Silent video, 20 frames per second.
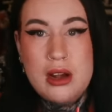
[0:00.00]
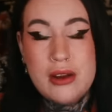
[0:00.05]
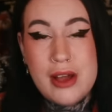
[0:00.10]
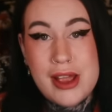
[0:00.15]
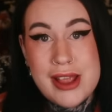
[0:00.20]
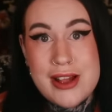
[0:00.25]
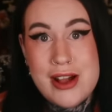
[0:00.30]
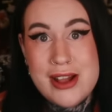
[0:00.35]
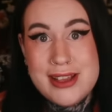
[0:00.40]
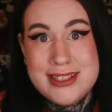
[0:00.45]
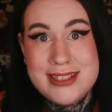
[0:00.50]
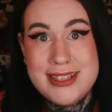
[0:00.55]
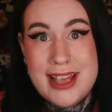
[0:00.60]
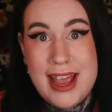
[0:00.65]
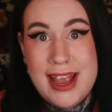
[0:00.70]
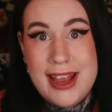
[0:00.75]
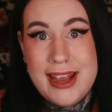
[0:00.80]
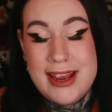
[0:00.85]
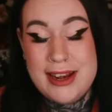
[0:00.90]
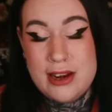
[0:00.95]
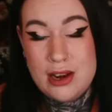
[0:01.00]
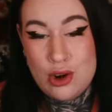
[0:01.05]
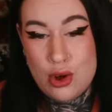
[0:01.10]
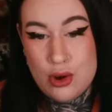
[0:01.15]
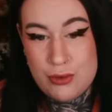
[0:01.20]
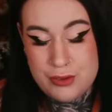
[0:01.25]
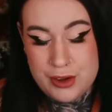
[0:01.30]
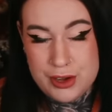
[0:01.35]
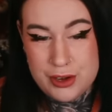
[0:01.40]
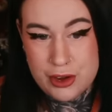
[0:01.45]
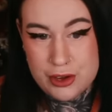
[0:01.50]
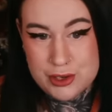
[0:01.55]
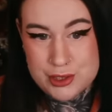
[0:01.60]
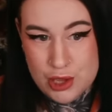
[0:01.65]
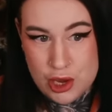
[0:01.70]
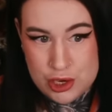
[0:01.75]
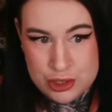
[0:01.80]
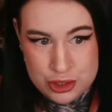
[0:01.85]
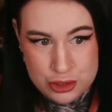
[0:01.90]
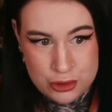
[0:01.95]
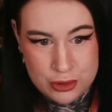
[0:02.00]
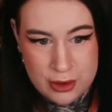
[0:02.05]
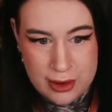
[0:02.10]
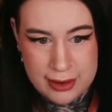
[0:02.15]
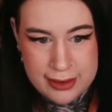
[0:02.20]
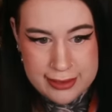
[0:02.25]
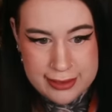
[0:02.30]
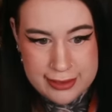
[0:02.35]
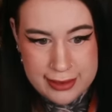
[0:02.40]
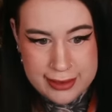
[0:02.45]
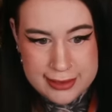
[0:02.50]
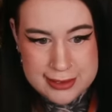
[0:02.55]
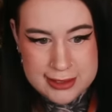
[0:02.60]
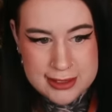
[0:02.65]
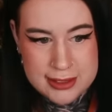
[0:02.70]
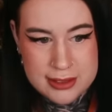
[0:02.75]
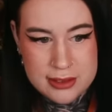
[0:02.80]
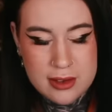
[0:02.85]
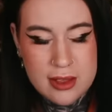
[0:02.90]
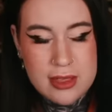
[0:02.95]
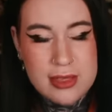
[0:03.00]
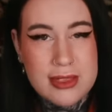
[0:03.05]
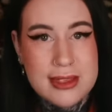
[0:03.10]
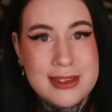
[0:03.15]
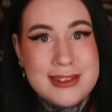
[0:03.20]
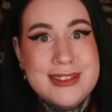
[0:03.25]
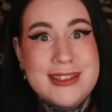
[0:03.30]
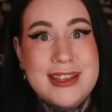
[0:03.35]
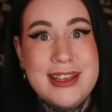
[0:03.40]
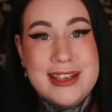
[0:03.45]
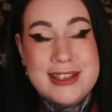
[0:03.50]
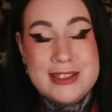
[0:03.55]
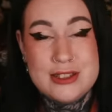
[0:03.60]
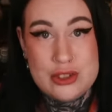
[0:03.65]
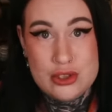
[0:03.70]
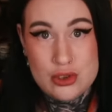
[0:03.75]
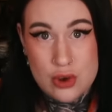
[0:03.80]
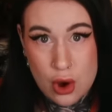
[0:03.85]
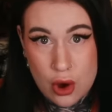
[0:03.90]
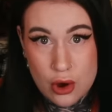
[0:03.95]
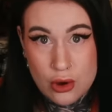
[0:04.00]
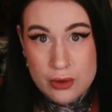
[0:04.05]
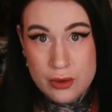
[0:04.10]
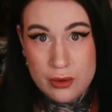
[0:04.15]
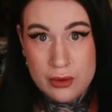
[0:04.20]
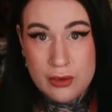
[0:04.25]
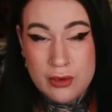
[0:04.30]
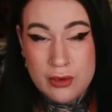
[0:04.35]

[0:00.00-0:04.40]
Like I say in a lot of videos that I do like this, this is not